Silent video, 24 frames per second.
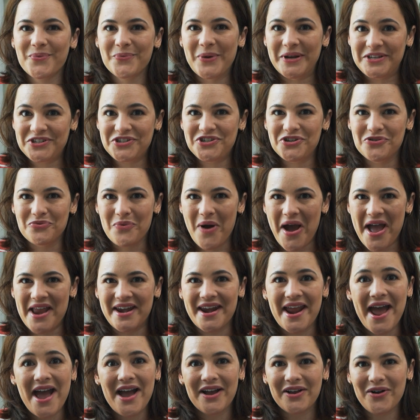Which do you want,
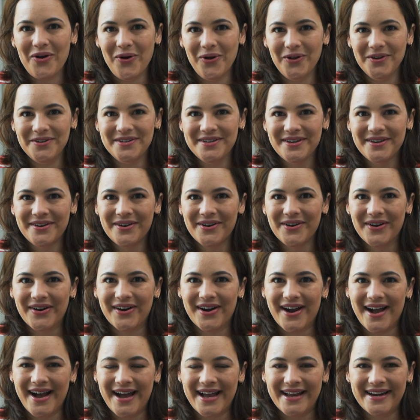cold or
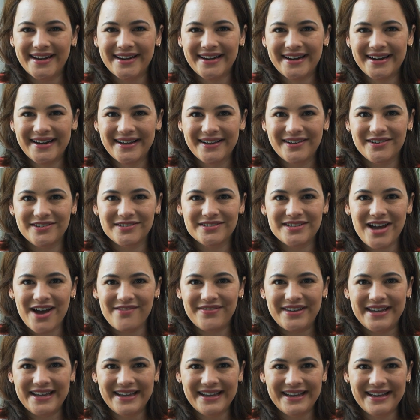hot? Cold
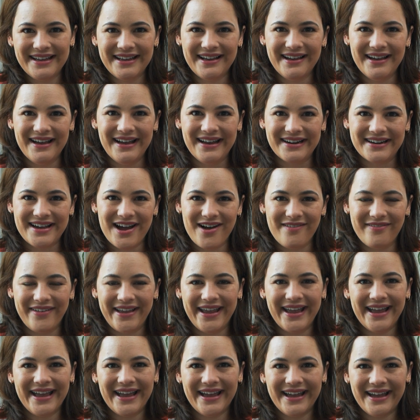coffee, hot coffee.
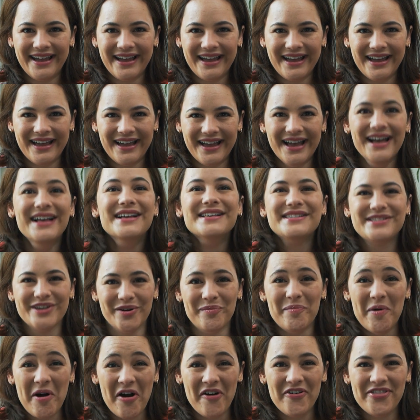So
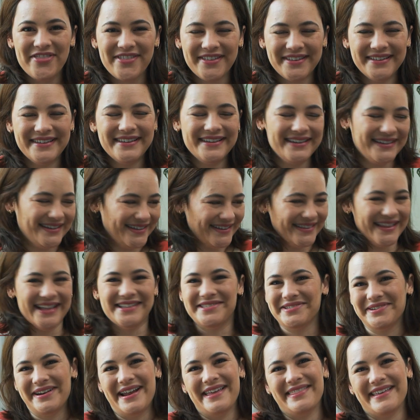both? That's
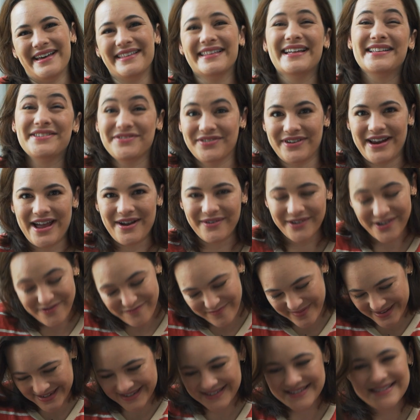what I thought. That's what I would have
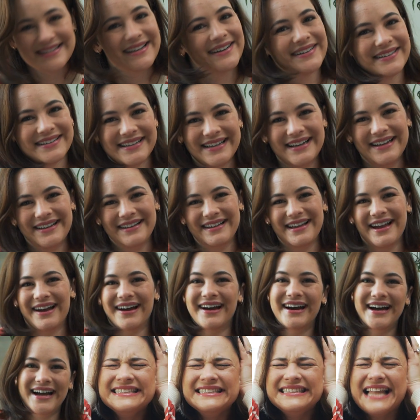picked. So here you go.
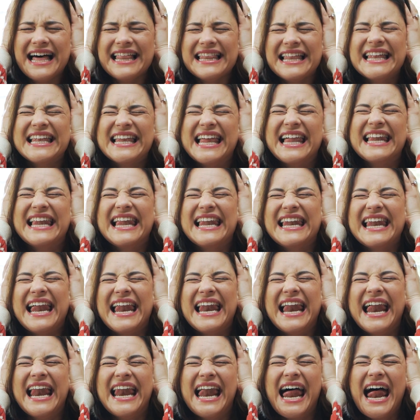La la la la la
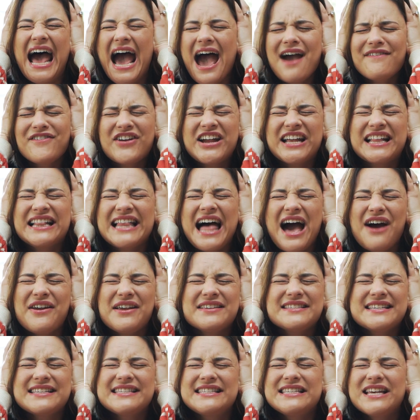la la! Every cloud
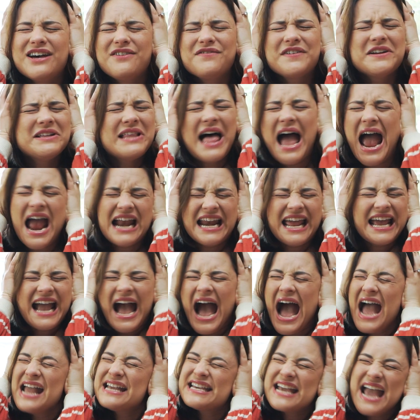has a silver lining!
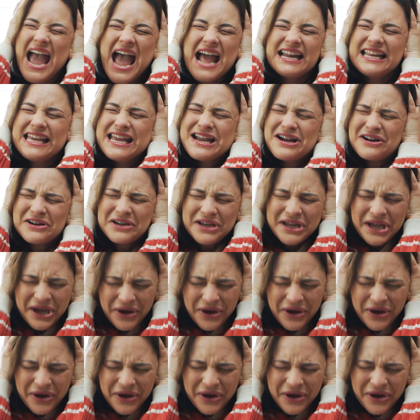I can't hear